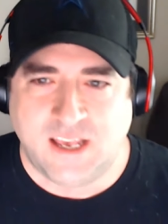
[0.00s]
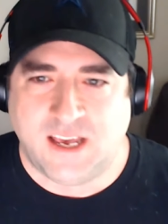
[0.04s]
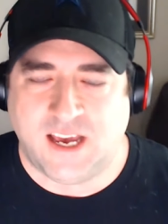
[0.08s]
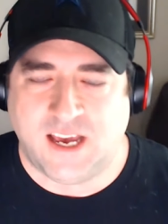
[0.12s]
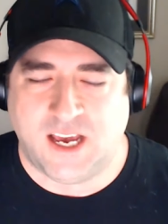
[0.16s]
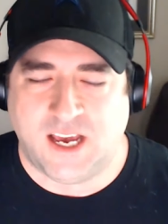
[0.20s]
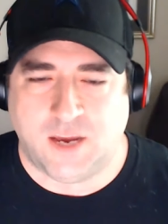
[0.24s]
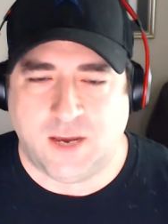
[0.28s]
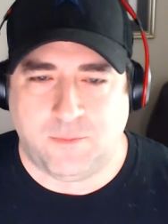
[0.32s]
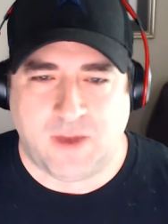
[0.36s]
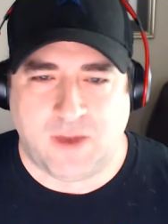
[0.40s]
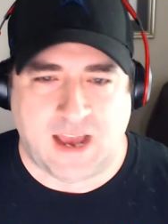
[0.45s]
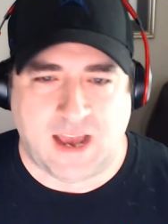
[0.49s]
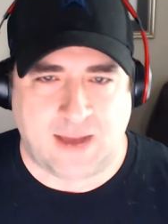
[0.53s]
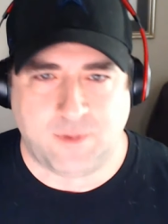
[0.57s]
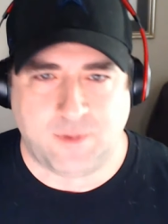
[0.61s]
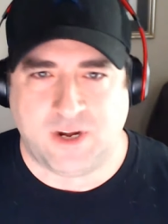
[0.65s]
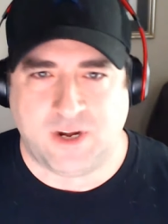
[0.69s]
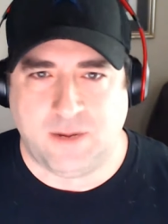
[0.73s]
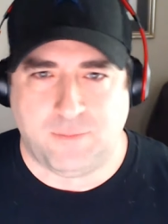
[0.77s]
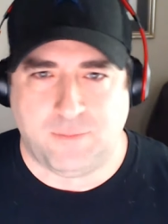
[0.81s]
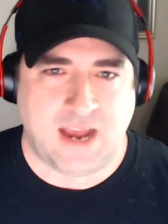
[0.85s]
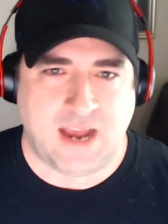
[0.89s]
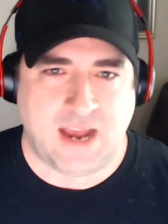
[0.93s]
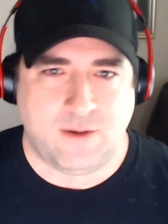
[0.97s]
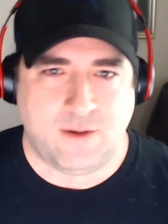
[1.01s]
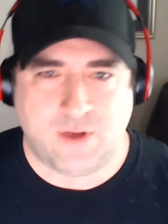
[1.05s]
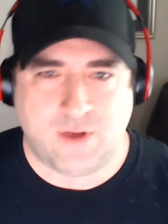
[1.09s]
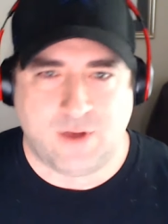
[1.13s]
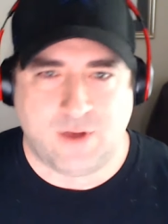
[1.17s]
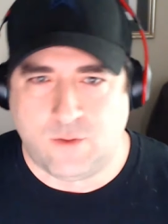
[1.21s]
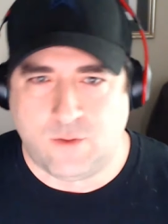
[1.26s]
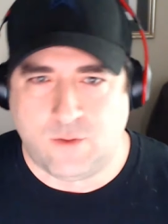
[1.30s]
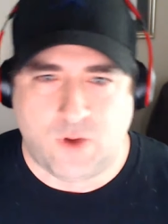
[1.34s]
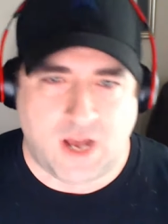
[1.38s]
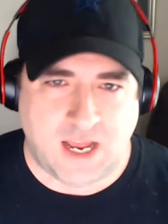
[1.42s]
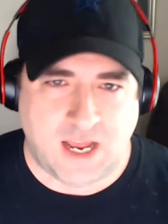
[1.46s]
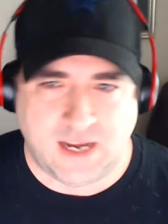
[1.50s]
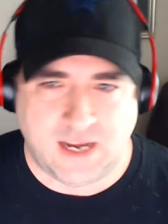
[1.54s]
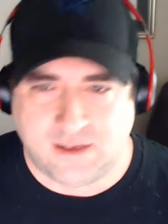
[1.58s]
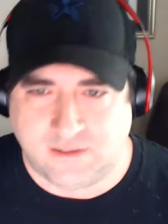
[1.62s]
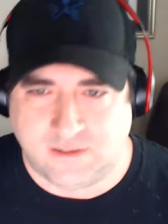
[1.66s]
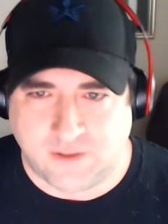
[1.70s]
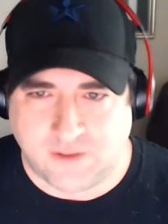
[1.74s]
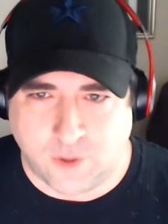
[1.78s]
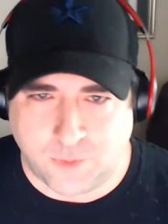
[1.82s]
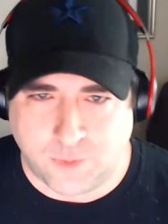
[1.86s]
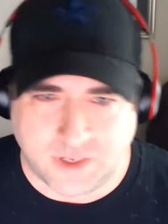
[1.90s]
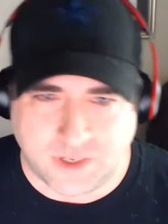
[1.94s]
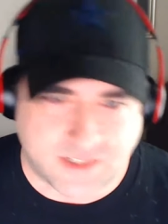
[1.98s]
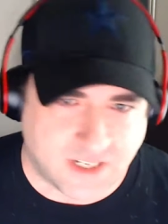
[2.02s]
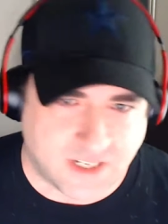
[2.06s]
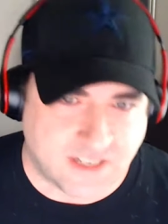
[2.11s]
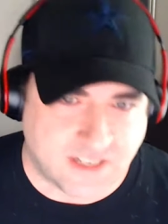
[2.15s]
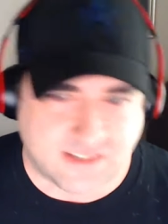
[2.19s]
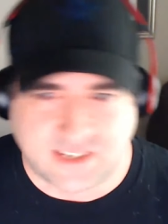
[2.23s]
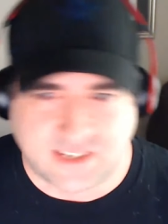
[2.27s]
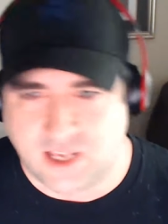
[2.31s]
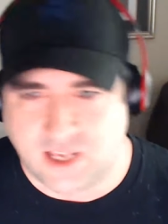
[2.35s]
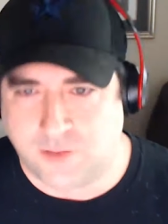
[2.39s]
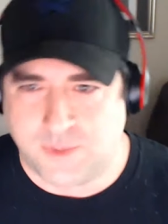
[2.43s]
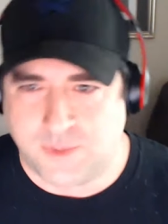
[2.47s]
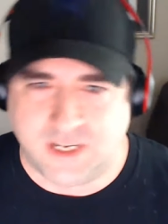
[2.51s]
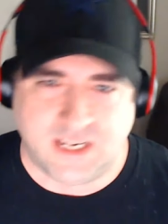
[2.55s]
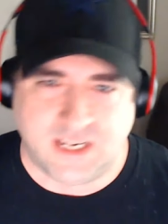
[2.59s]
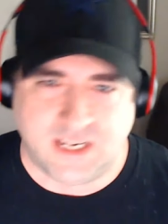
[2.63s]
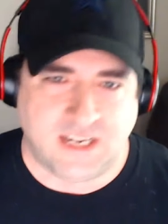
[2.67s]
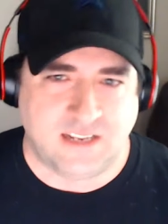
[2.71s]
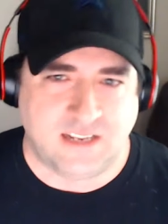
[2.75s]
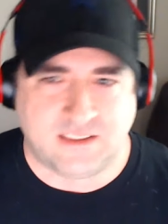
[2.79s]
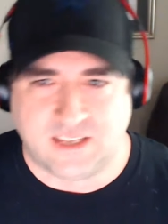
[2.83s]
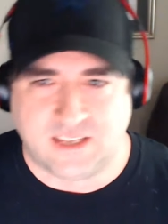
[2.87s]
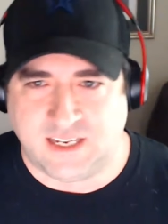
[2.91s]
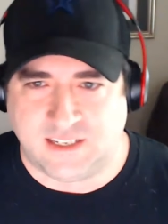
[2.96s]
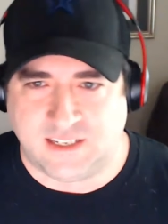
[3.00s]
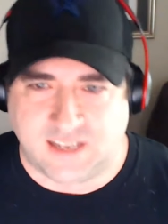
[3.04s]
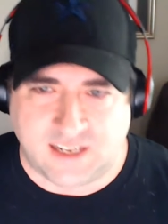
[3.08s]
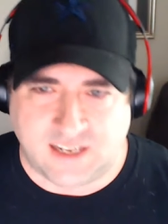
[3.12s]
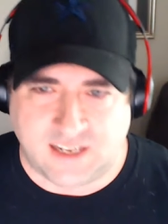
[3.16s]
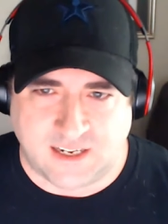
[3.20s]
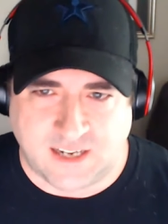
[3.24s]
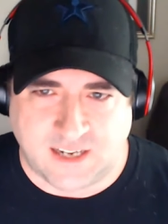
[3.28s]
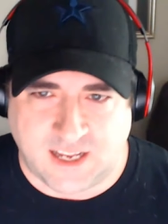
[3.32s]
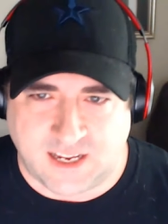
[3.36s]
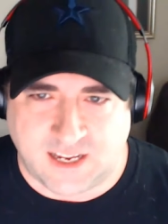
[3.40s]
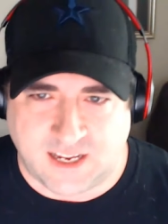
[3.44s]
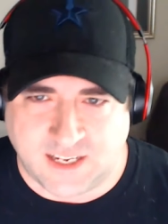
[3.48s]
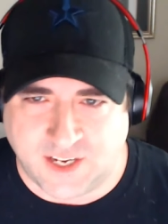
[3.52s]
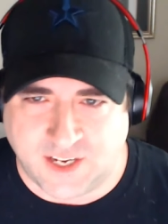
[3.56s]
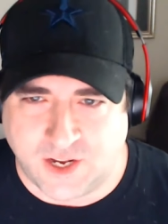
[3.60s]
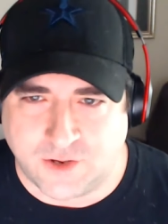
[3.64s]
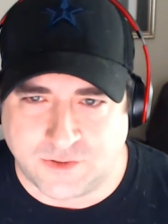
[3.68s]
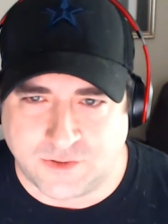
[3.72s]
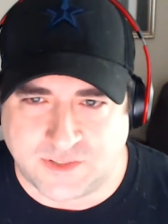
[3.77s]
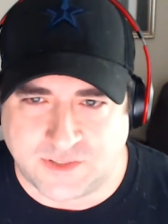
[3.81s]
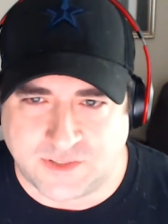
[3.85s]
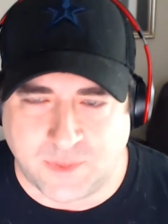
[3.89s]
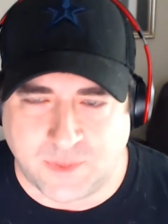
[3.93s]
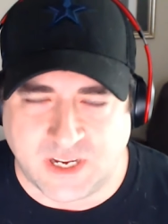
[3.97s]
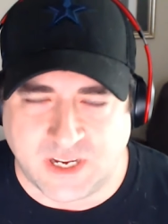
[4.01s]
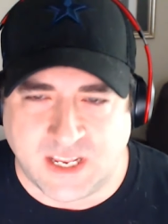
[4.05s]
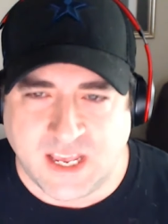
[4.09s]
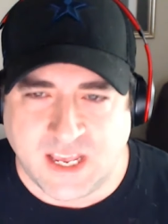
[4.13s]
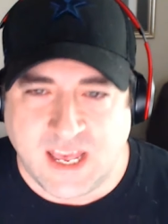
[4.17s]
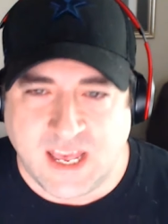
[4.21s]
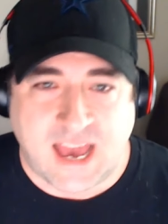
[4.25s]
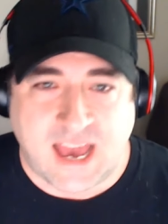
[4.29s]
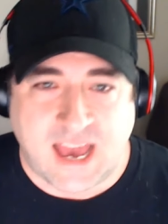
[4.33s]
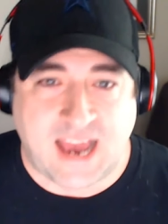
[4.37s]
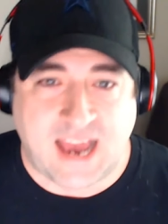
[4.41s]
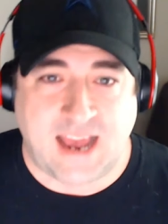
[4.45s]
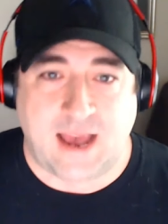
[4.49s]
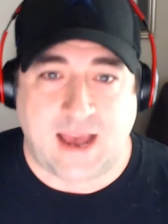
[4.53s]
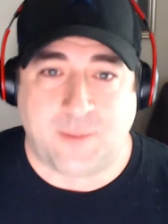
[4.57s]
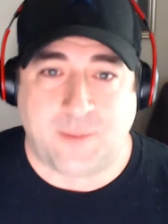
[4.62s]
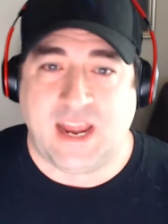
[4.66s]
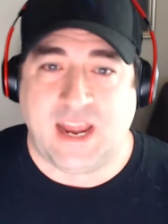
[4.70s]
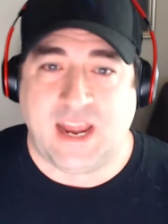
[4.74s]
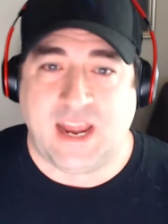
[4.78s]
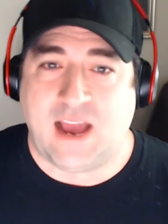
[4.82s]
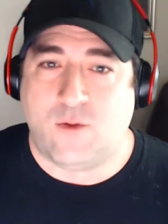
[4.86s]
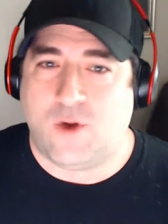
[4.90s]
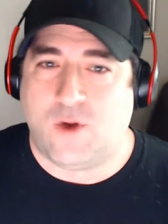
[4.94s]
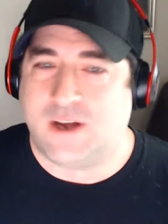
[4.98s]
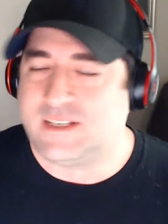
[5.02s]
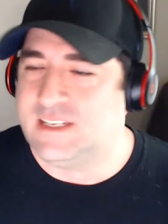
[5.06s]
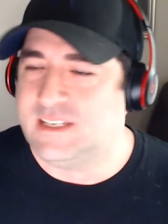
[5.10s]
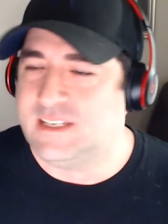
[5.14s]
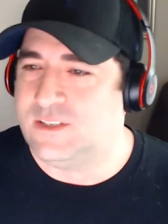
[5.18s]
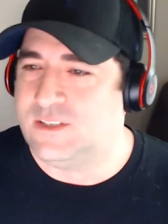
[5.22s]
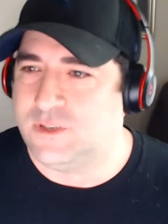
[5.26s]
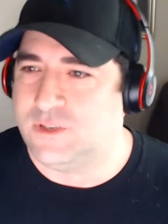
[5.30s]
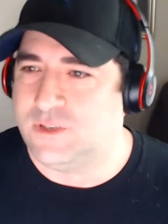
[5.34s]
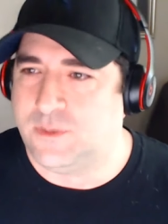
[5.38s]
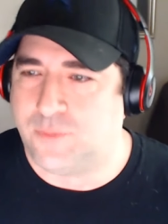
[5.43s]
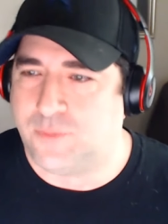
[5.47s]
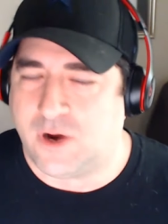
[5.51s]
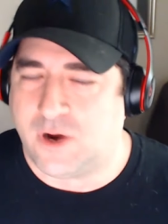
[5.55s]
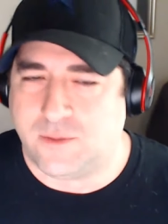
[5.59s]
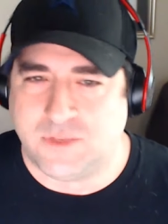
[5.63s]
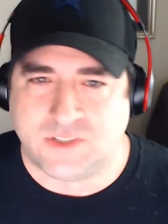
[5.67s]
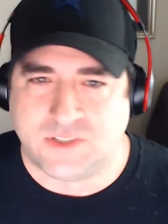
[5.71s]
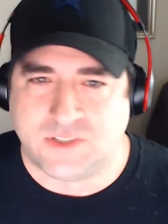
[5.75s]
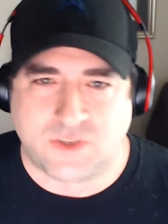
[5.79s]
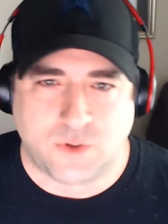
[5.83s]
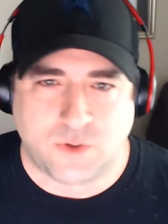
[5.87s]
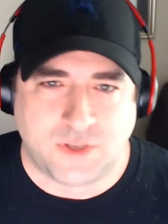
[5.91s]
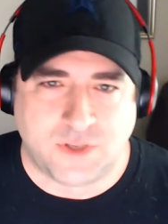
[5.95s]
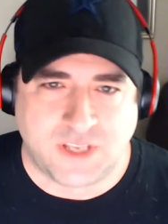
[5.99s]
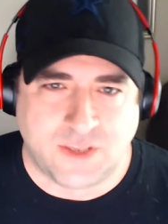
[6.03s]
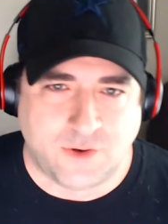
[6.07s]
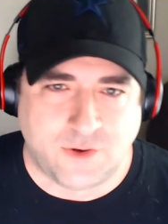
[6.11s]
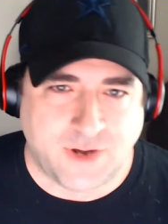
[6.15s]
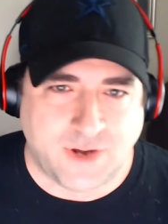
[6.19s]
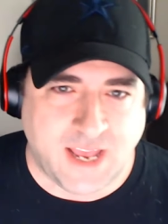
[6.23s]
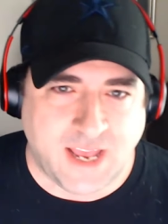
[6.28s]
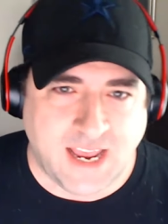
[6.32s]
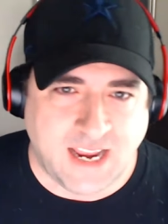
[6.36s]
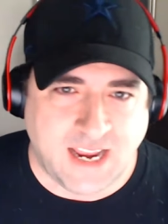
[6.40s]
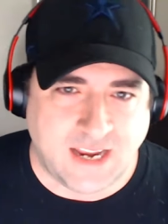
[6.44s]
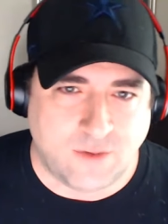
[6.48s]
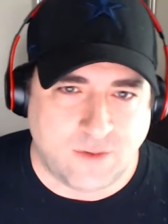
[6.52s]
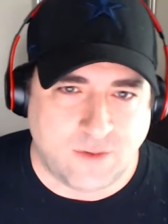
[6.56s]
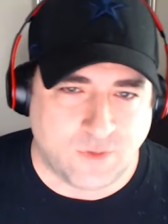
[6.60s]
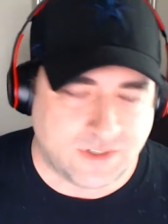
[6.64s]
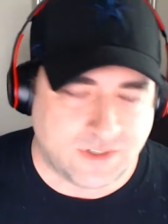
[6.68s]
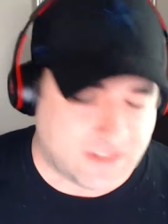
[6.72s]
Um, I'm gonna buy what I want. Nobody's gonna sell me anything. Da da da. You know, somebody. I, I mean, I walked into a department store the other day and